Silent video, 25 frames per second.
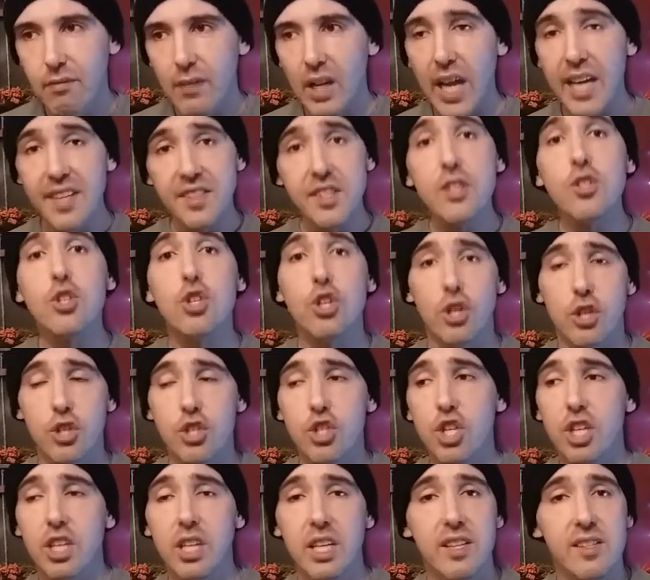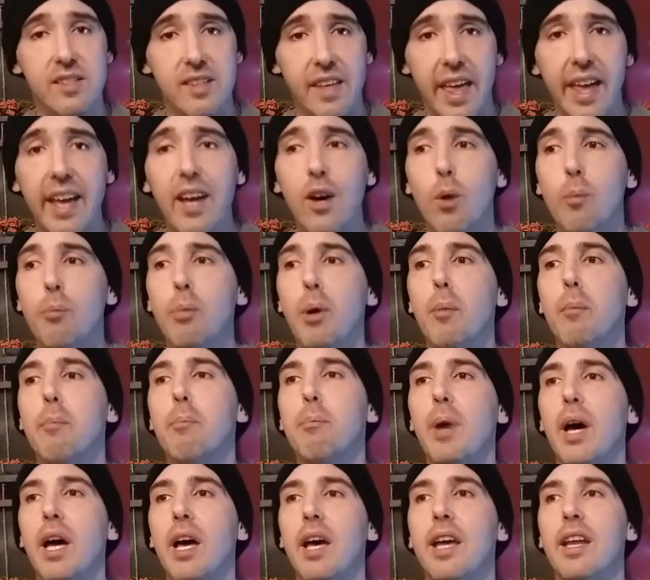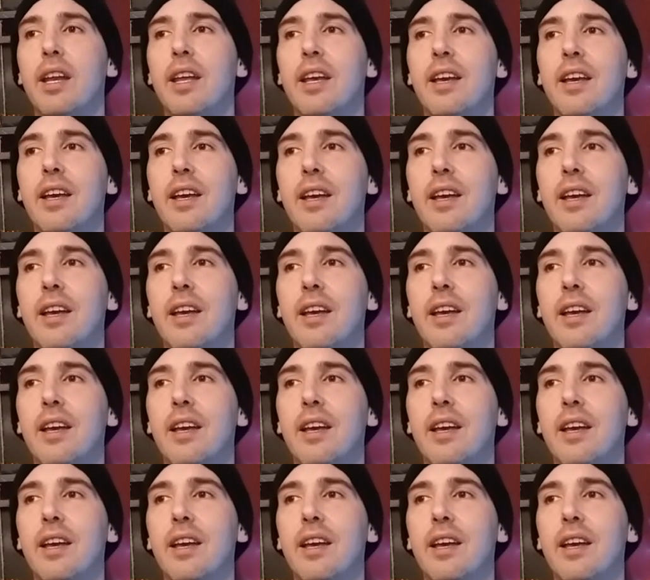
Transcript: As it should, she needs the help. But